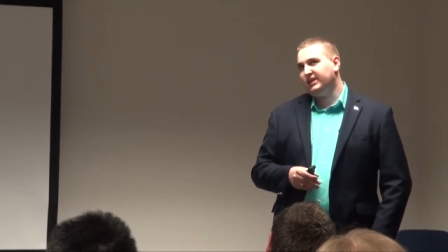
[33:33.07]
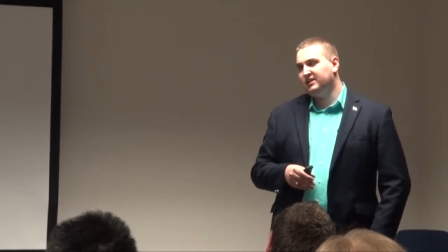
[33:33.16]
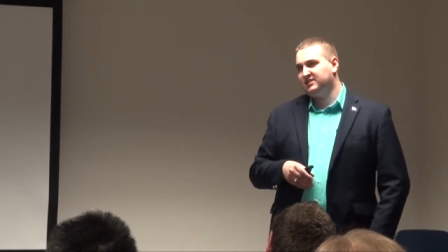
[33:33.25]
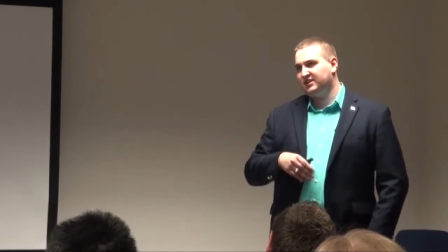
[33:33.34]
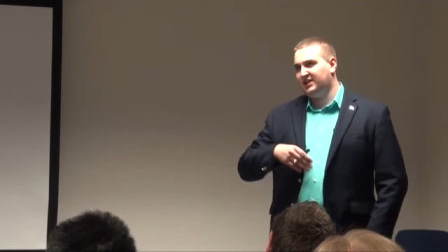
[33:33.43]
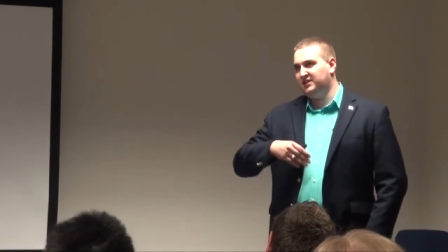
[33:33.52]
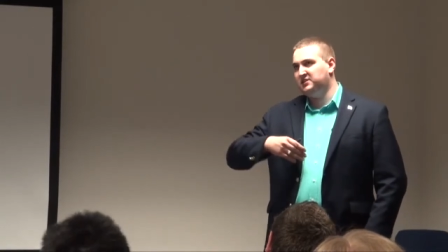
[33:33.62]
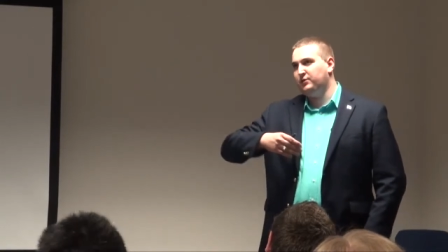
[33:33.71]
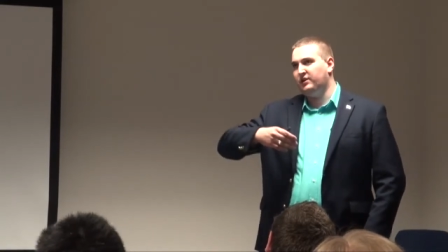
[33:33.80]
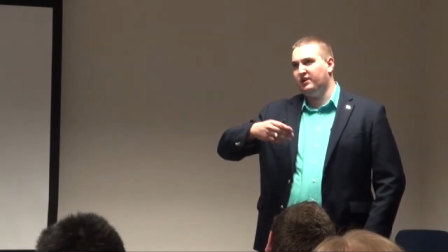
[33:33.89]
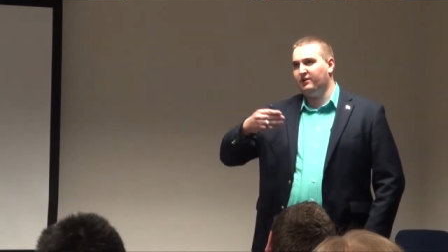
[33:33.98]
assigned
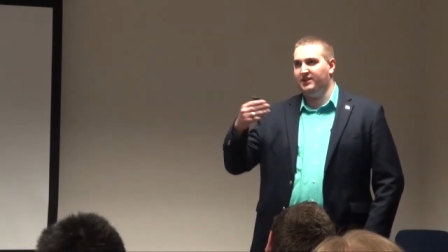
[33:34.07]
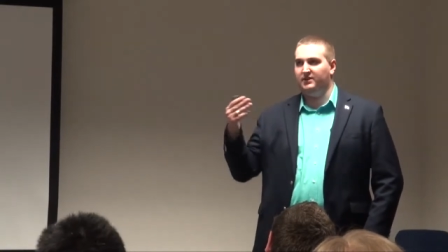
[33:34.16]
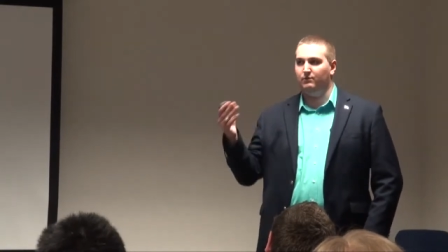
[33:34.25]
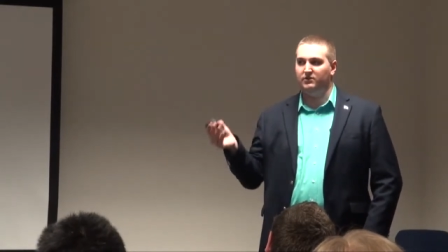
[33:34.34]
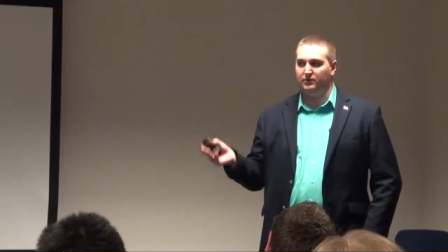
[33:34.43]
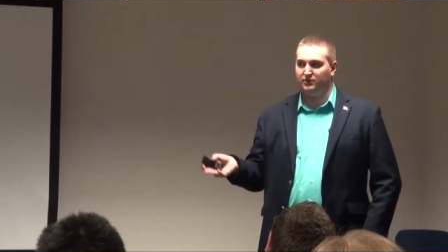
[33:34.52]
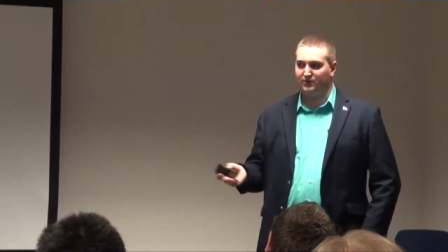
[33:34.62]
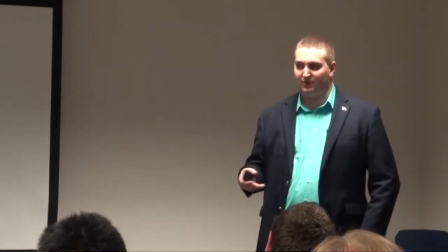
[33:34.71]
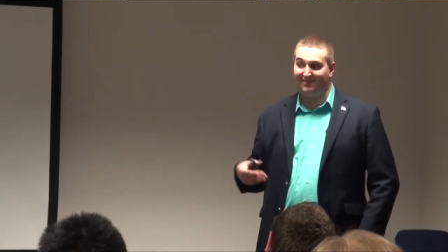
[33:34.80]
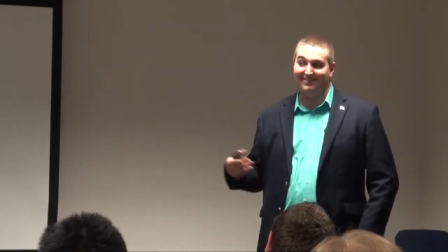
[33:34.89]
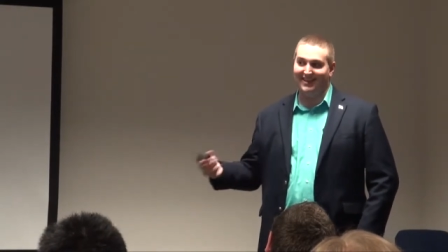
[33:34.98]
to an area that would do
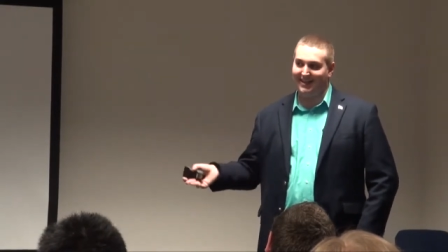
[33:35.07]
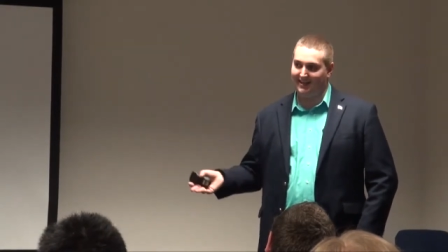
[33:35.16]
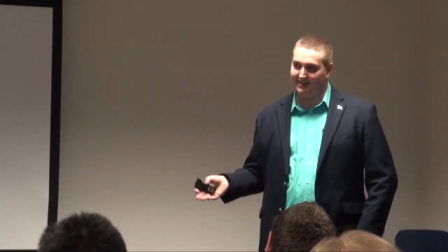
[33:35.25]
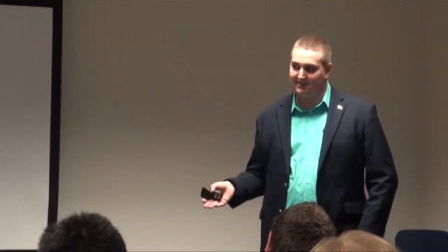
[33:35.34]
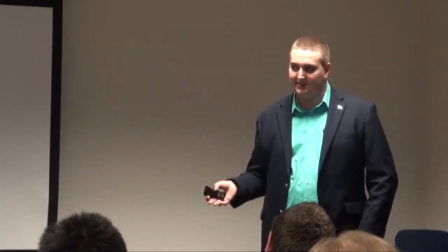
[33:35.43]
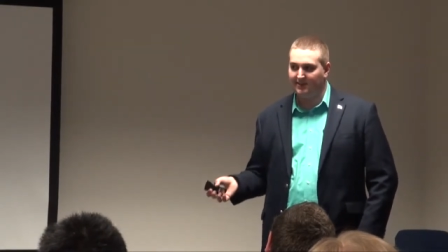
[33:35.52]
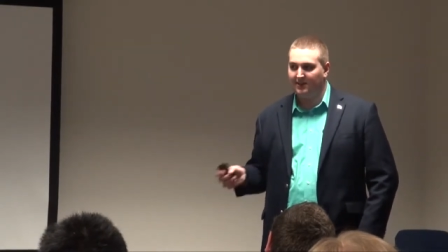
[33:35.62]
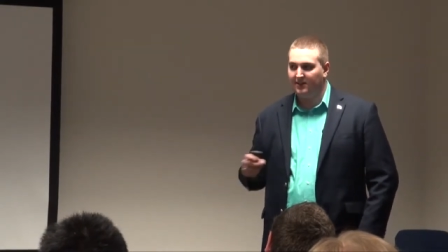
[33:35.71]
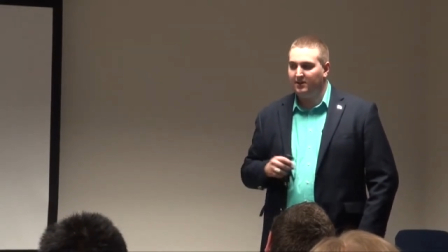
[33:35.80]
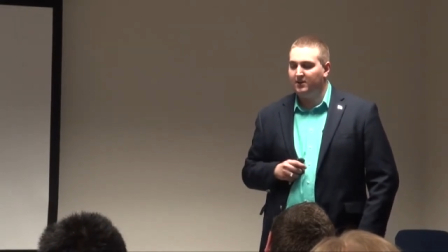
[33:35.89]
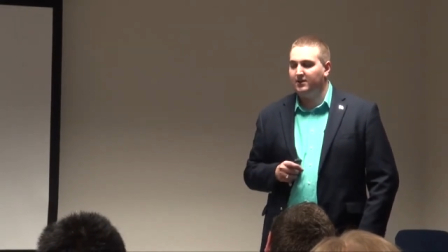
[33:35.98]
certain things
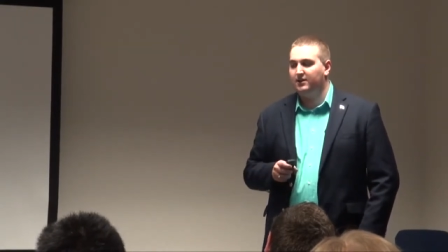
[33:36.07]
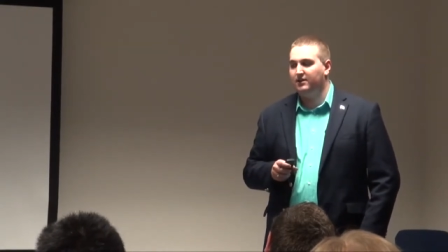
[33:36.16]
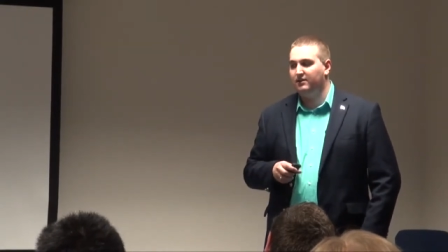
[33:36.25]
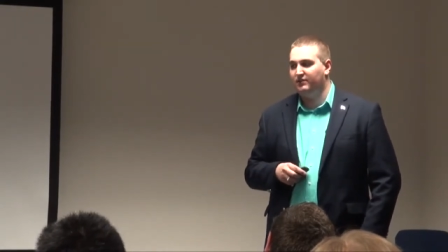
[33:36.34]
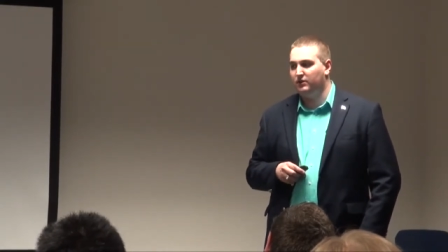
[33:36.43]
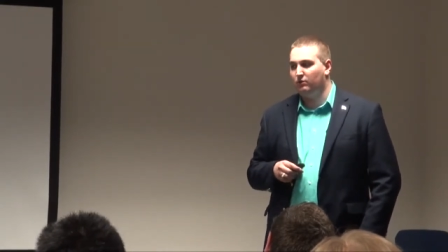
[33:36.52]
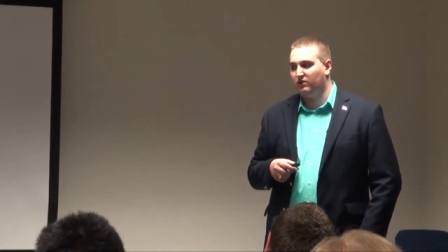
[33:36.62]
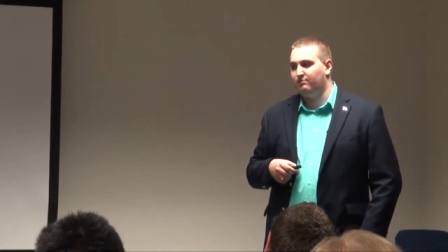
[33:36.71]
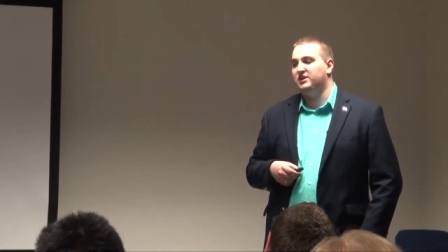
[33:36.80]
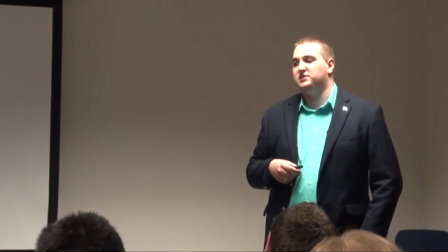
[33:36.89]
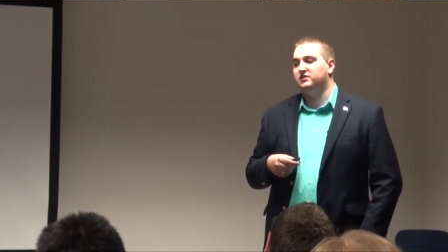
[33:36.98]
uh, if you don't want
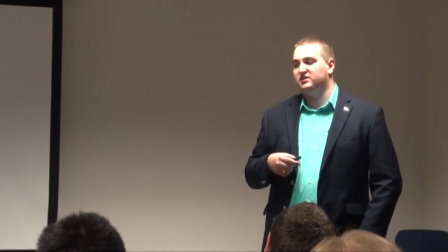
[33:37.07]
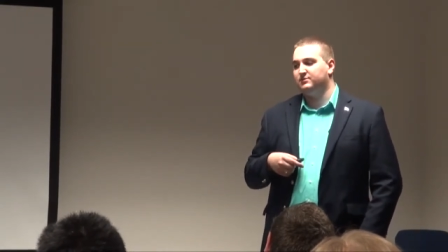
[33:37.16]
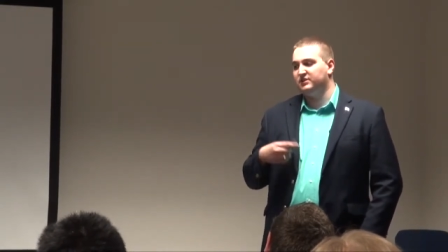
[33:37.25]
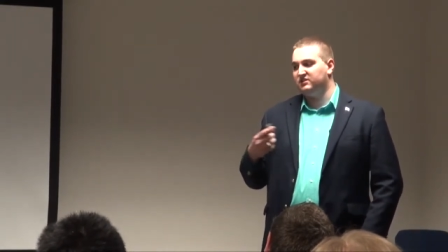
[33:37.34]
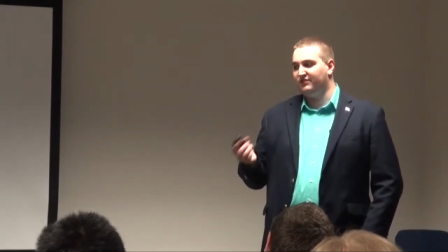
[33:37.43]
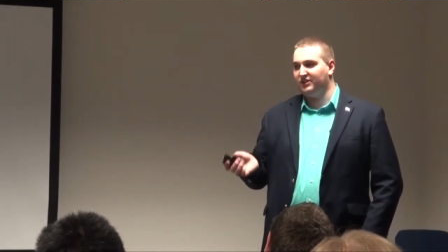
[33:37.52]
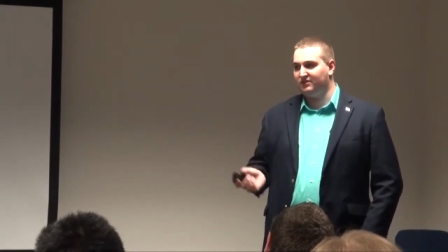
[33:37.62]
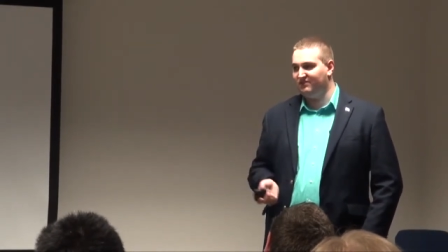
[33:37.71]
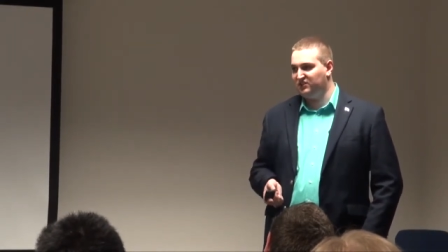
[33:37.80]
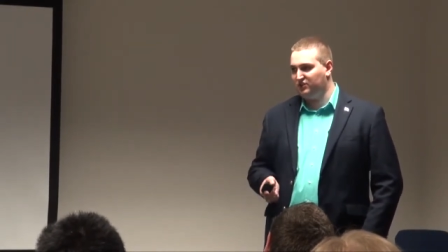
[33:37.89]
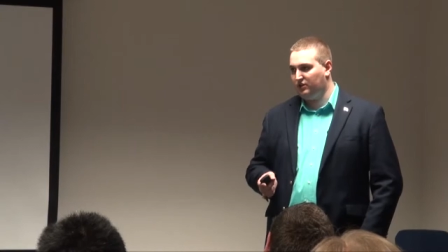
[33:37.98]
to mention a specific
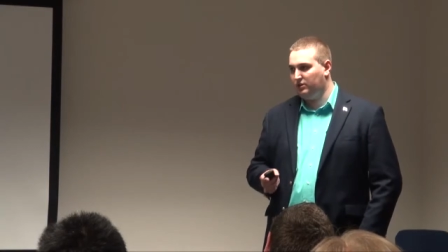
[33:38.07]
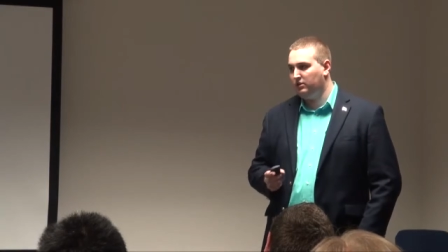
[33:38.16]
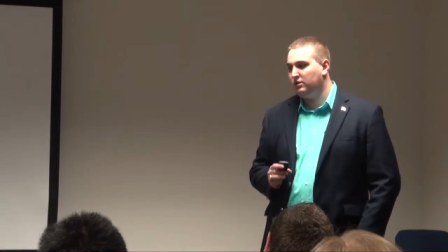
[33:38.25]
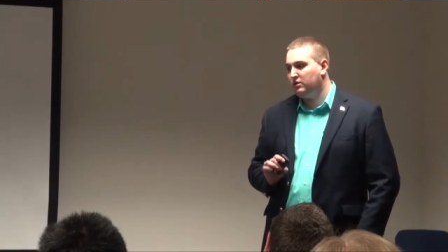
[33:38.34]
division.